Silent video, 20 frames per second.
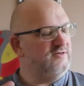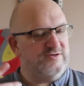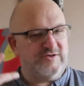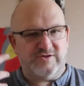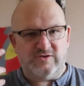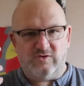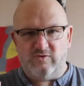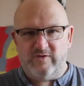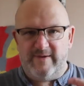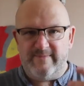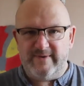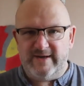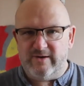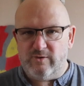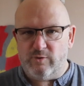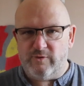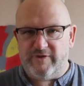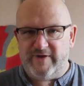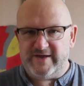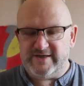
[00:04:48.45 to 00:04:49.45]
just all them
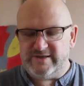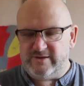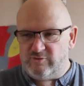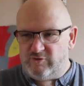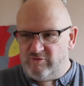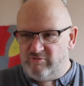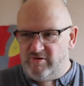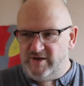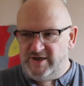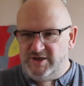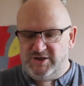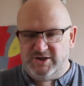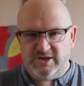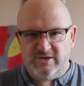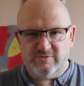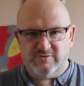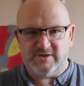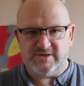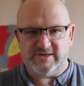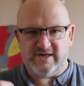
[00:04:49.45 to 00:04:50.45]
little things, little green
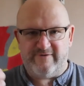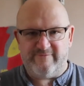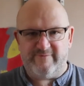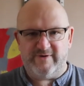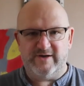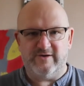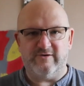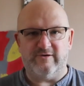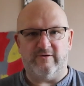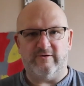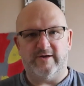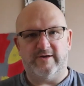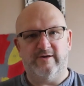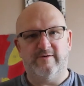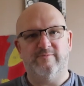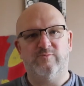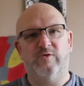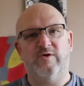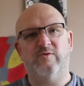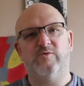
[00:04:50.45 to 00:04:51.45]
shoots as I've been calling
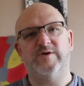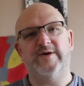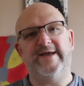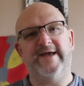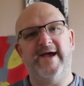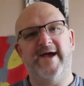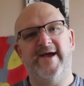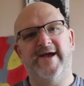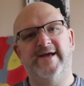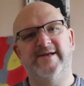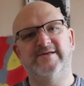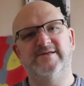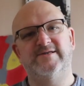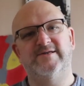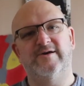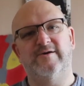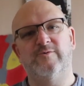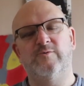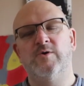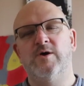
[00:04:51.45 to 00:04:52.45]
them, what we could get
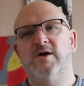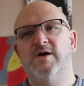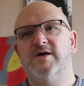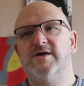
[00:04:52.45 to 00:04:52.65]
into.